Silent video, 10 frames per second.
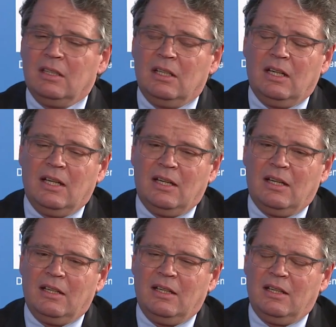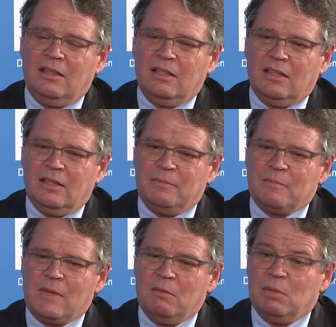Uh, and, uh,
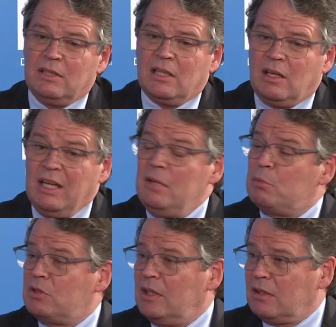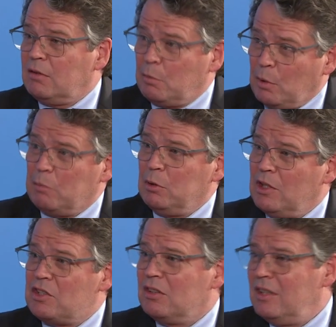but 80% uh, of our
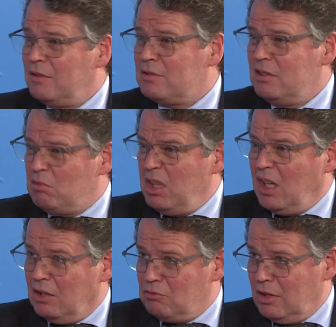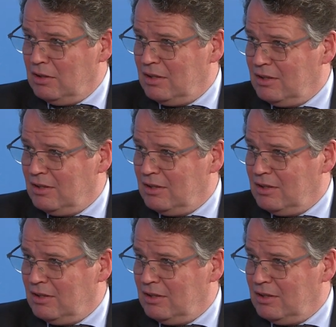population lives in 300.